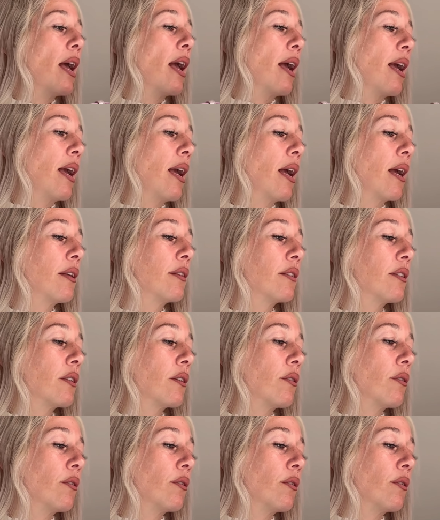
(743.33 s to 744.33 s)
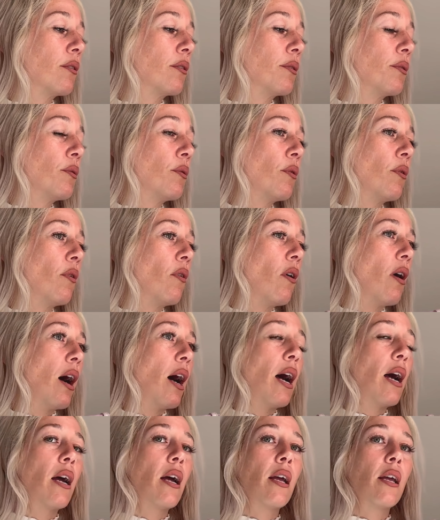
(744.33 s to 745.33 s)
And
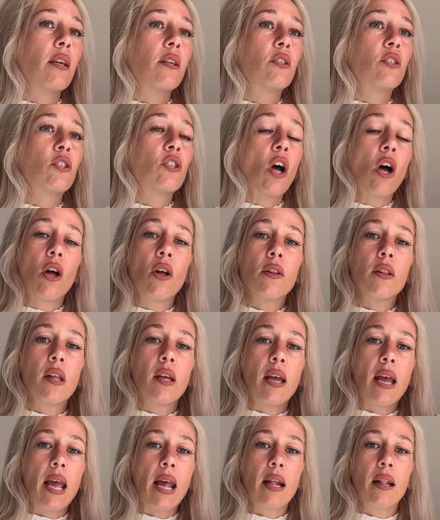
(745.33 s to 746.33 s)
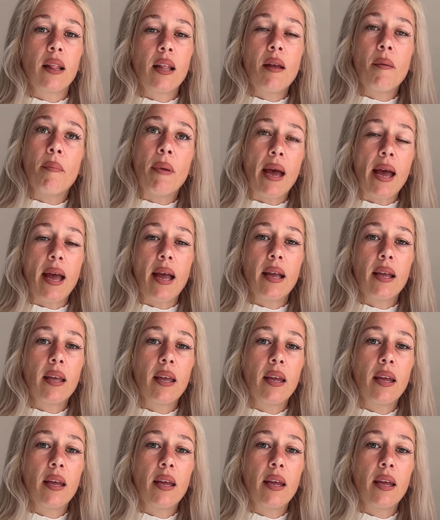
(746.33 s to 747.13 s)
I saw the Haley bag